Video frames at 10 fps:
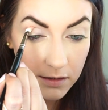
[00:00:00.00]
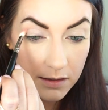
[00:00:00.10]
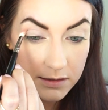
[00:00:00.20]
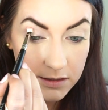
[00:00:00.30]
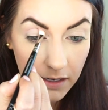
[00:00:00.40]

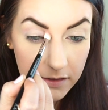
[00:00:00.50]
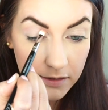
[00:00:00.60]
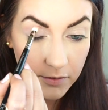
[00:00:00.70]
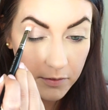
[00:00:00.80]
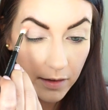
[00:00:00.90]

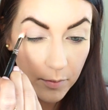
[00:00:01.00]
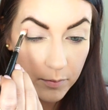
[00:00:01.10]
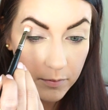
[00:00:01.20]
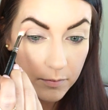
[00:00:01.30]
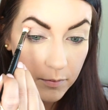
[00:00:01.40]
exactly where
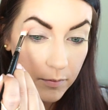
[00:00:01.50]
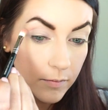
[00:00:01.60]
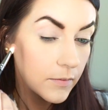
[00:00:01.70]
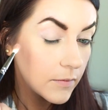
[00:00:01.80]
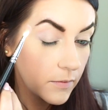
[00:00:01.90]
that
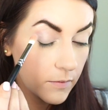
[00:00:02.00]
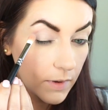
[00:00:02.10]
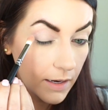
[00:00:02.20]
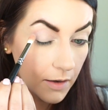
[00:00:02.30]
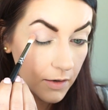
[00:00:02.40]

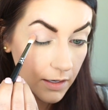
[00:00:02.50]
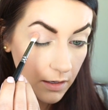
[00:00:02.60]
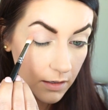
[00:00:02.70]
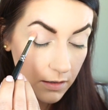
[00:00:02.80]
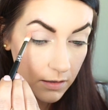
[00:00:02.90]

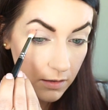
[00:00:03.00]
area.